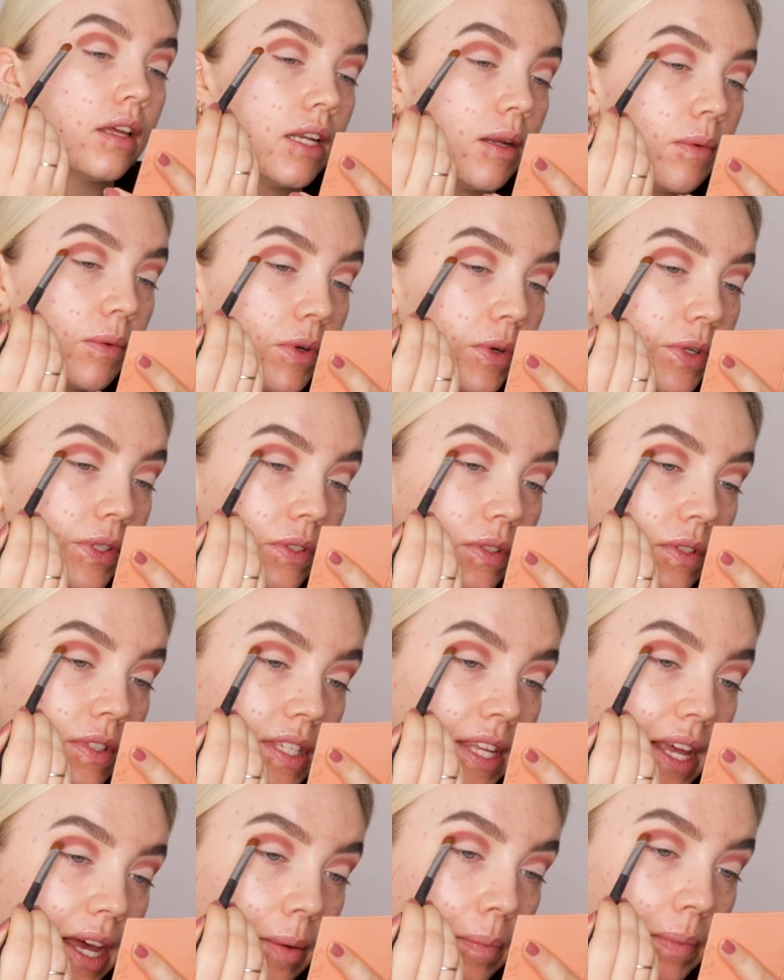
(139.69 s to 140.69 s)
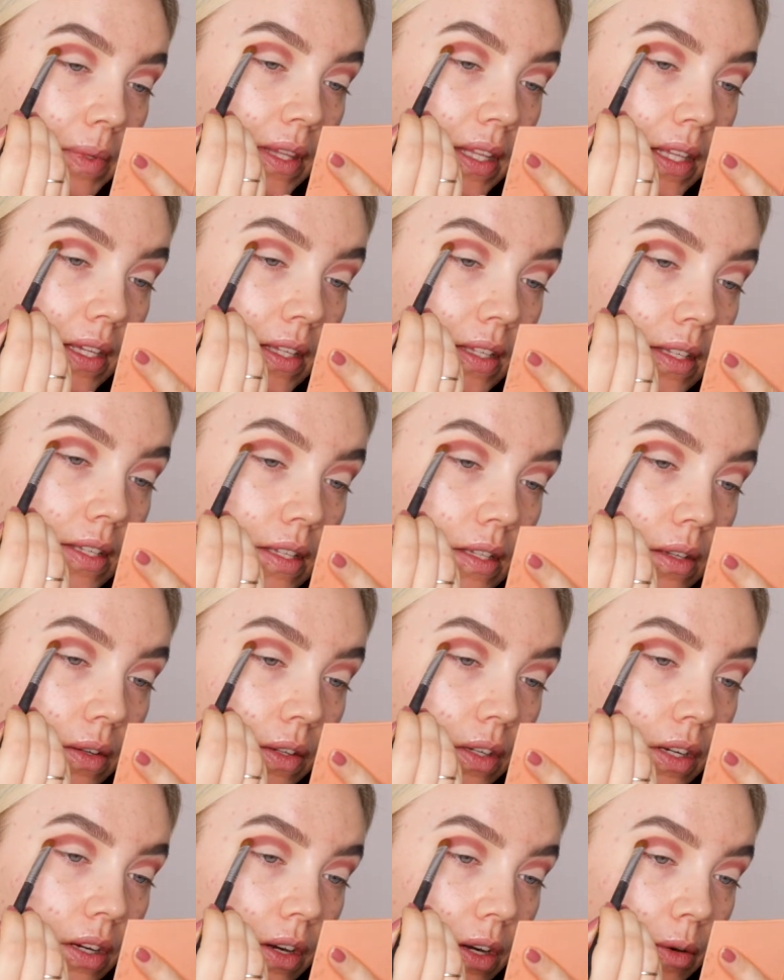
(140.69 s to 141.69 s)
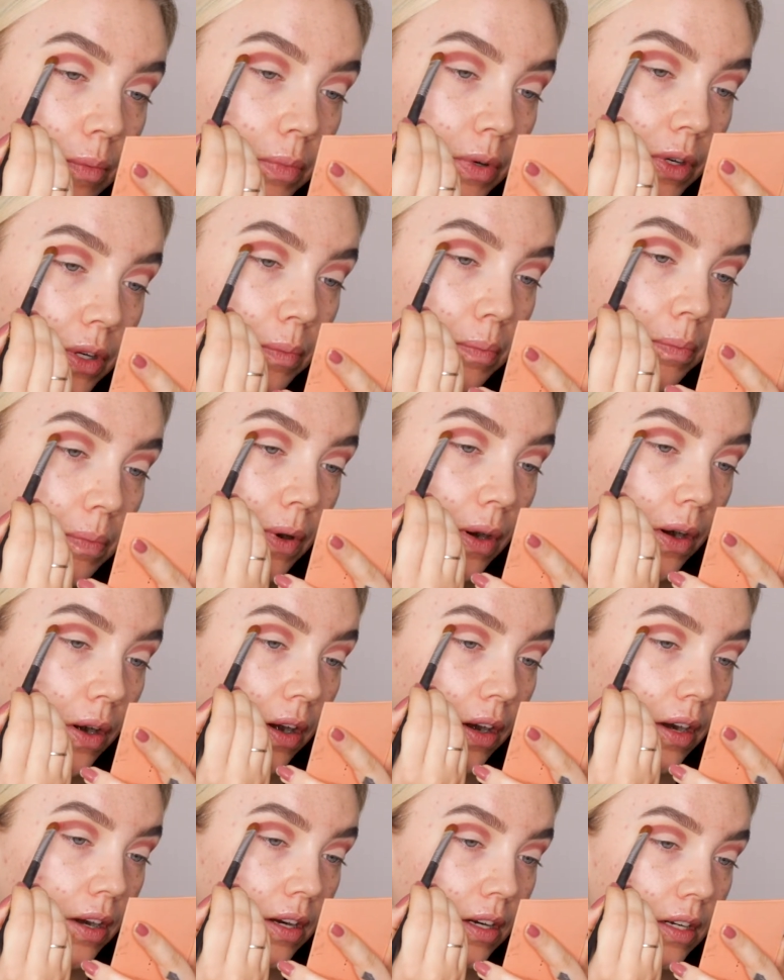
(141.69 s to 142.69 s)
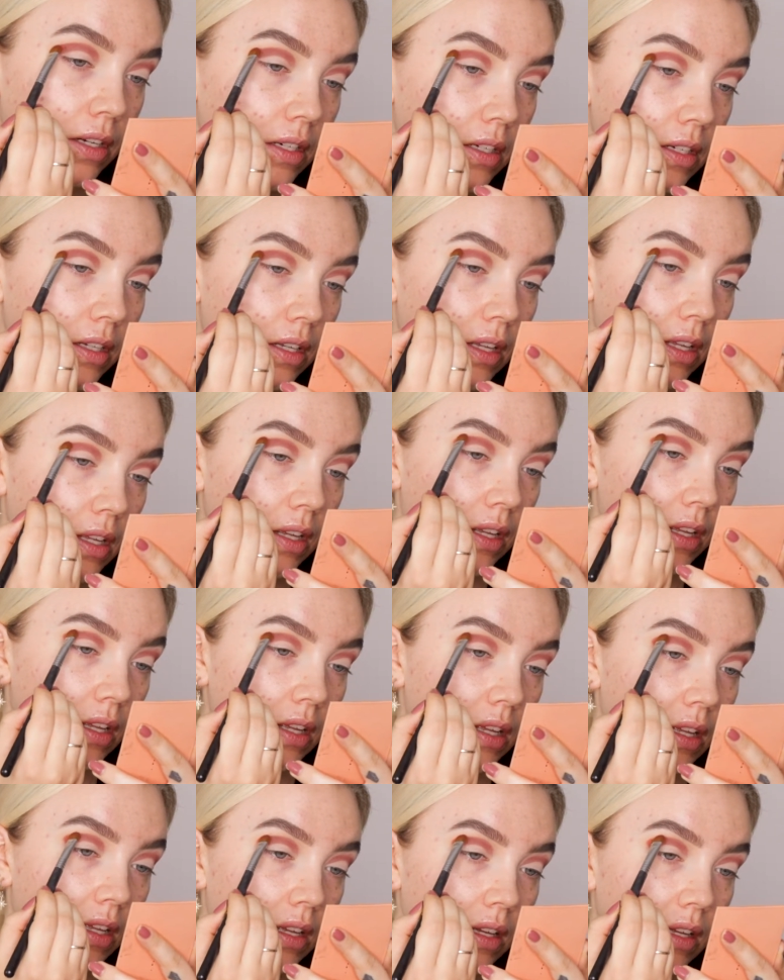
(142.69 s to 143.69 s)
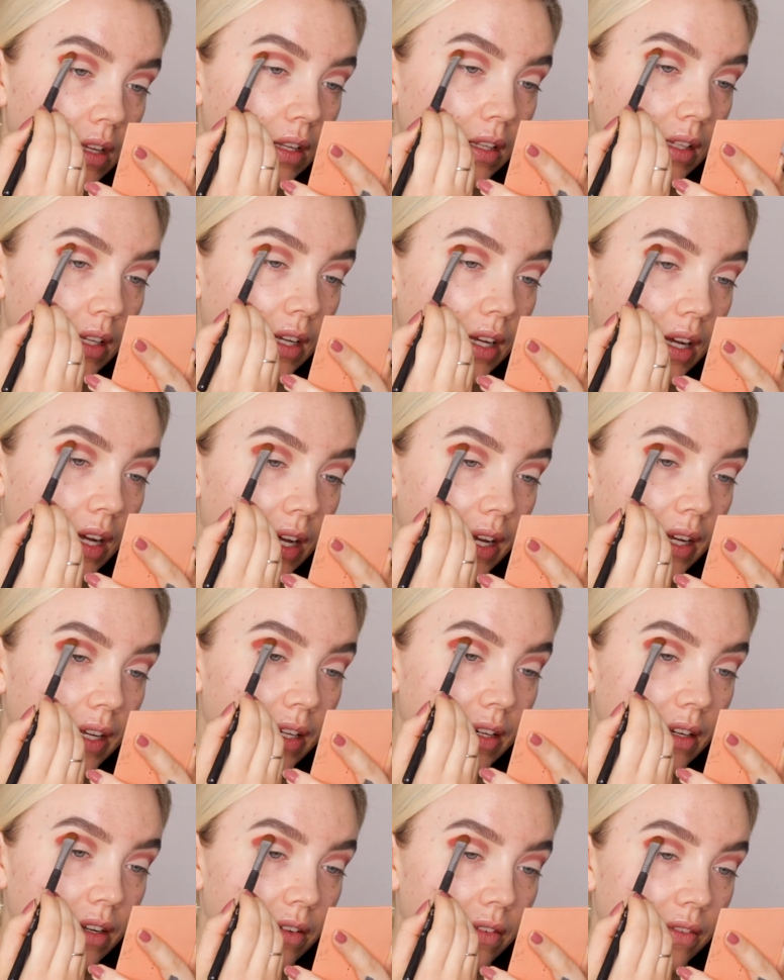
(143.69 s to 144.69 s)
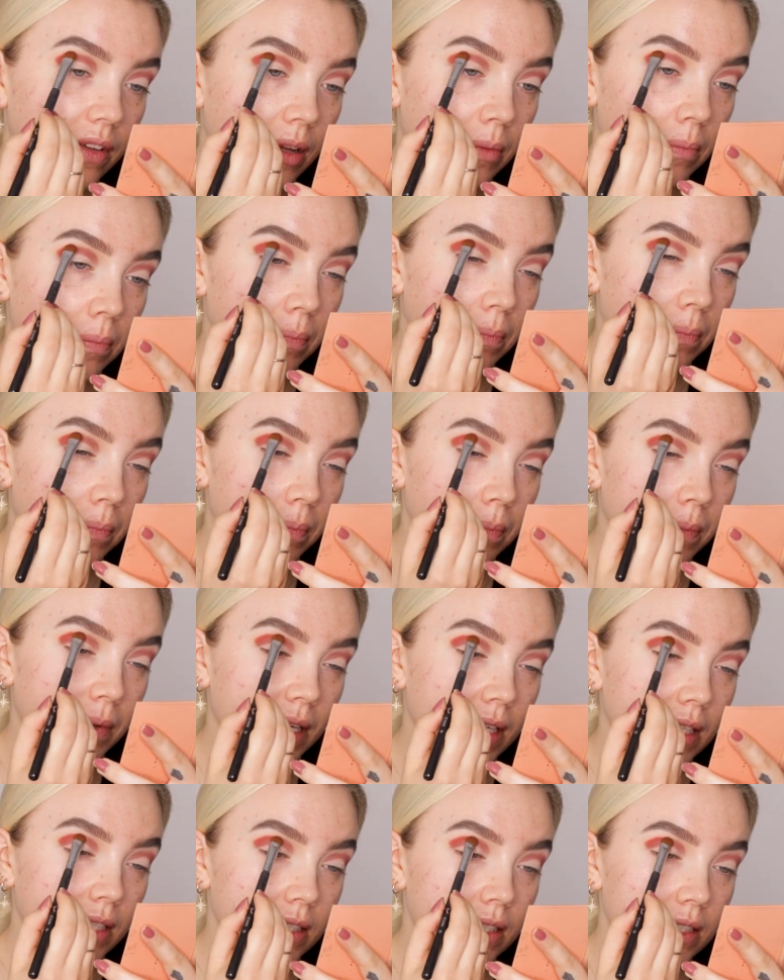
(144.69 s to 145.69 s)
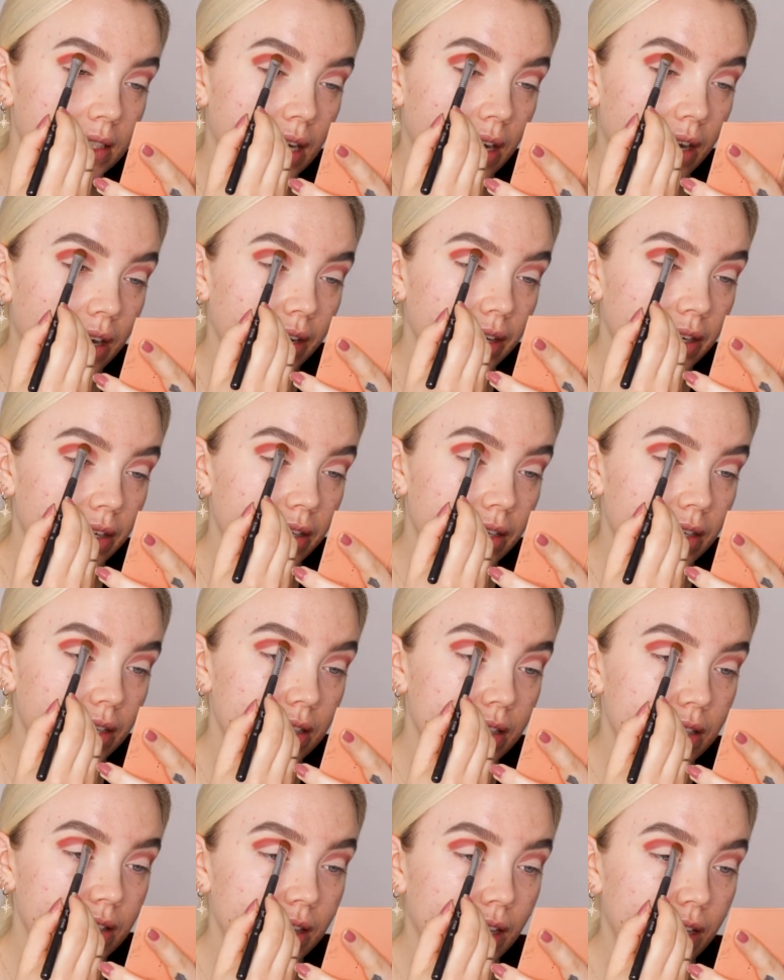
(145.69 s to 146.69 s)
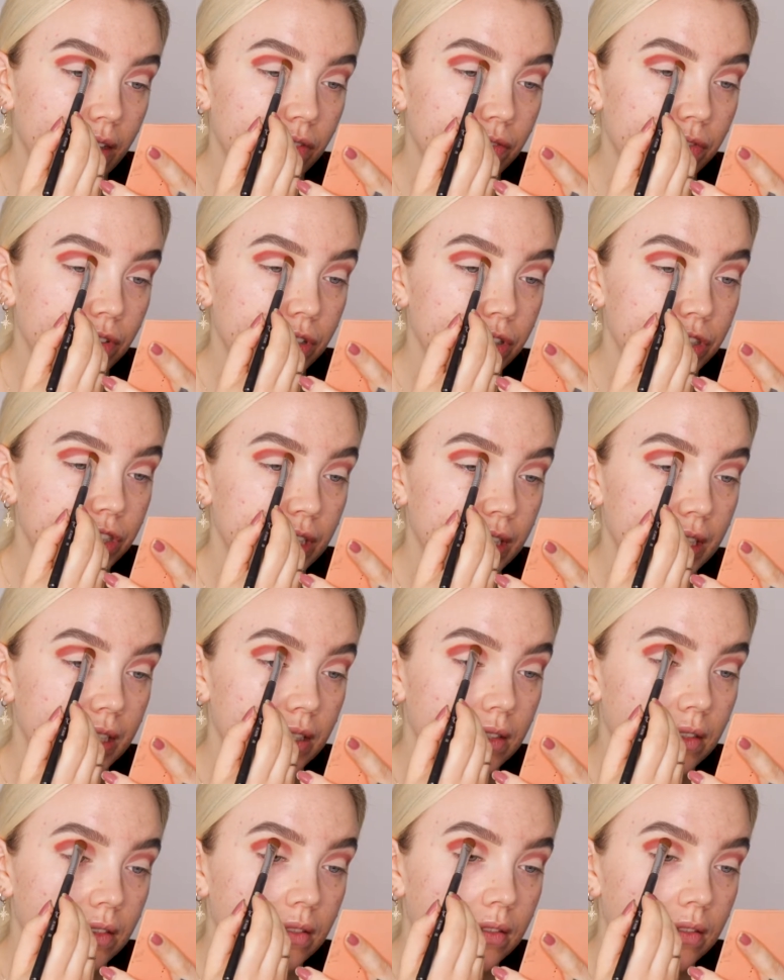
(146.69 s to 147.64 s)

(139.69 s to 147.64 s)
I'm going to tap this on the upper part, kind of a bit higher than the first shade.